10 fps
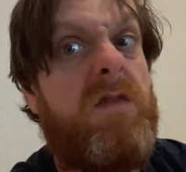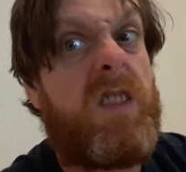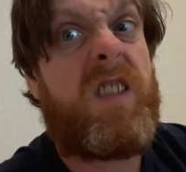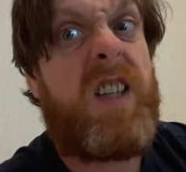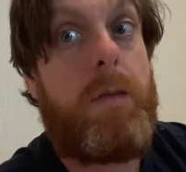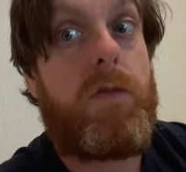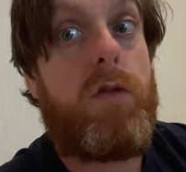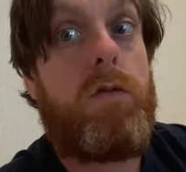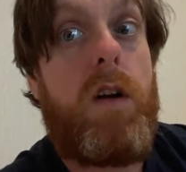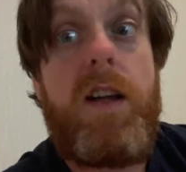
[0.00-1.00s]
Seems
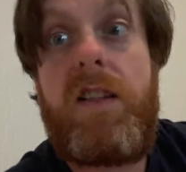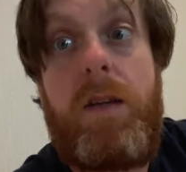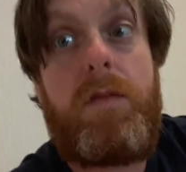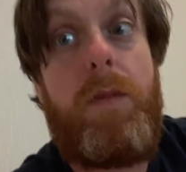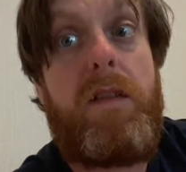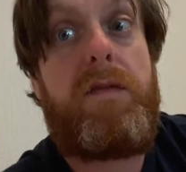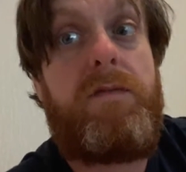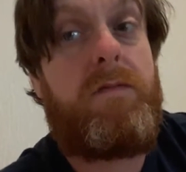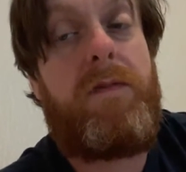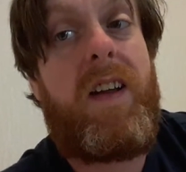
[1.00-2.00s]
all right. Seems a bit
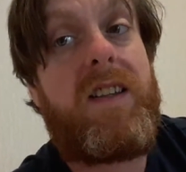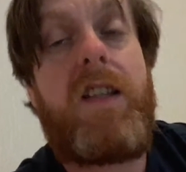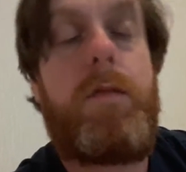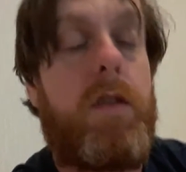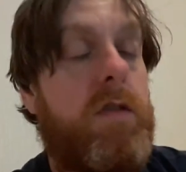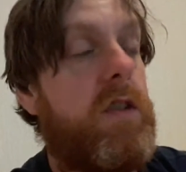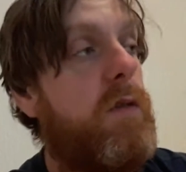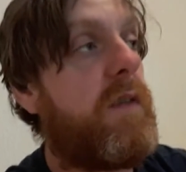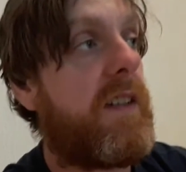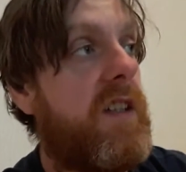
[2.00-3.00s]
fancy, but not too
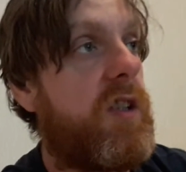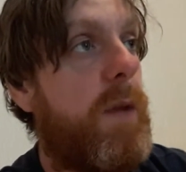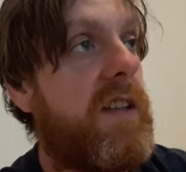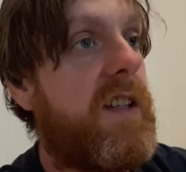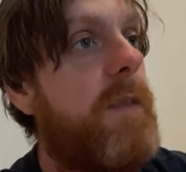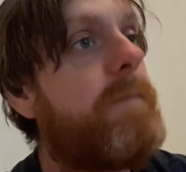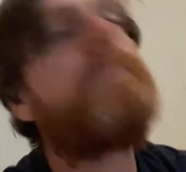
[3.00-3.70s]
fancy-schmancy.